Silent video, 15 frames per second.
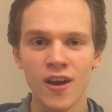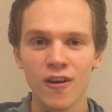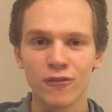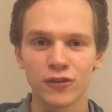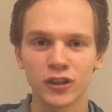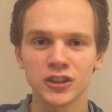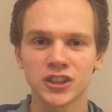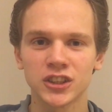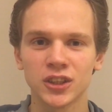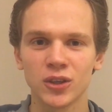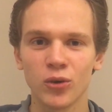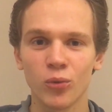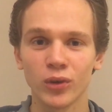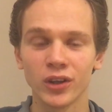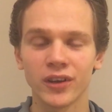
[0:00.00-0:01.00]
First,
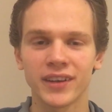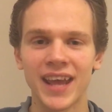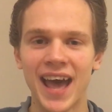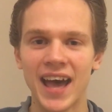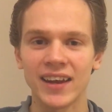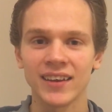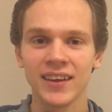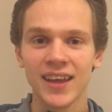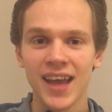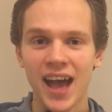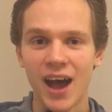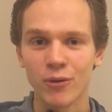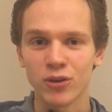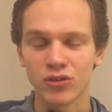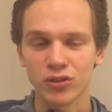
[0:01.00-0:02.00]
we looked at
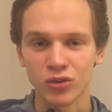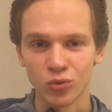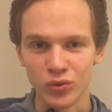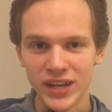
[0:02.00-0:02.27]
how you should